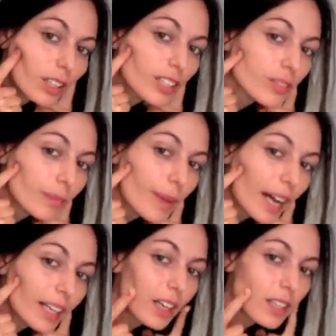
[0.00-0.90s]
It's
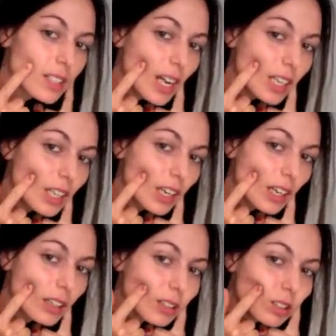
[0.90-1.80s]
back here. It's not
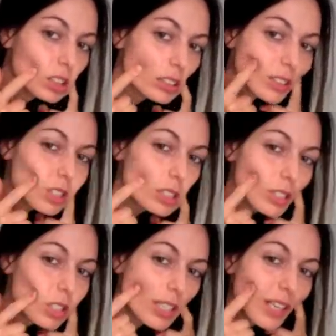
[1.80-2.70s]
here. This is
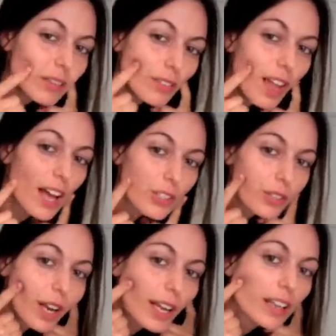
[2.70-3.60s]
just like flesh,
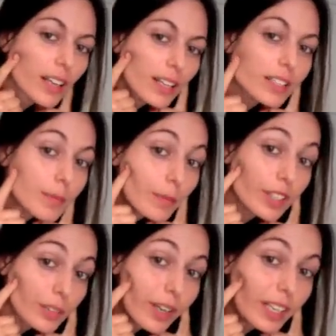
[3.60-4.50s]
right?
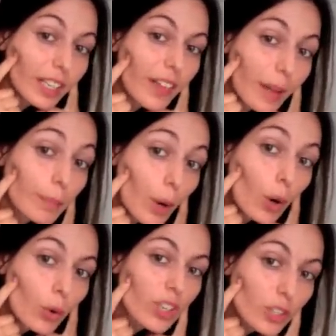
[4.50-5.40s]
It's right here, that
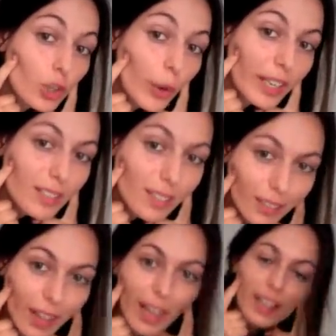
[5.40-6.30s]
bone joint,
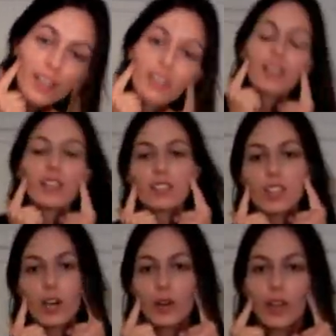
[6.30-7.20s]
okay?
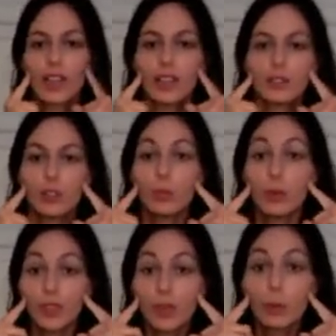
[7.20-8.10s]
So if you
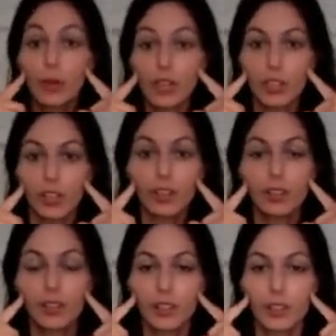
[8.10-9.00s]
put the pressure
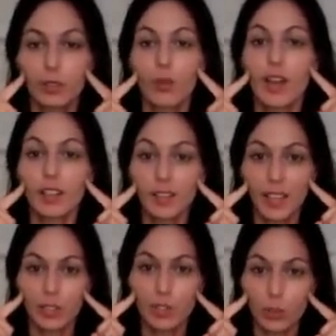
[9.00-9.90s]
right on
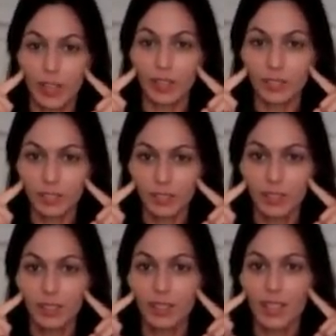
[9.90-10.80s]
that joint
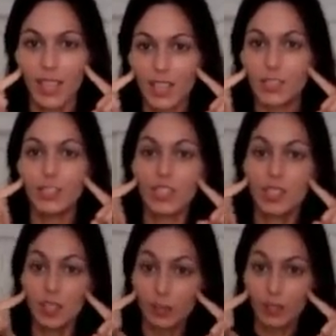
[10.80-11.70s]
and you
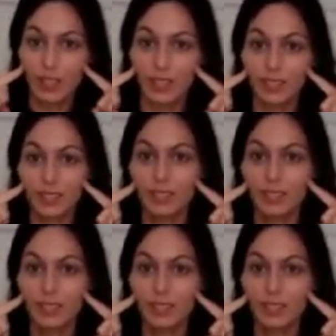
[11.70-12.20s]
just sit with it,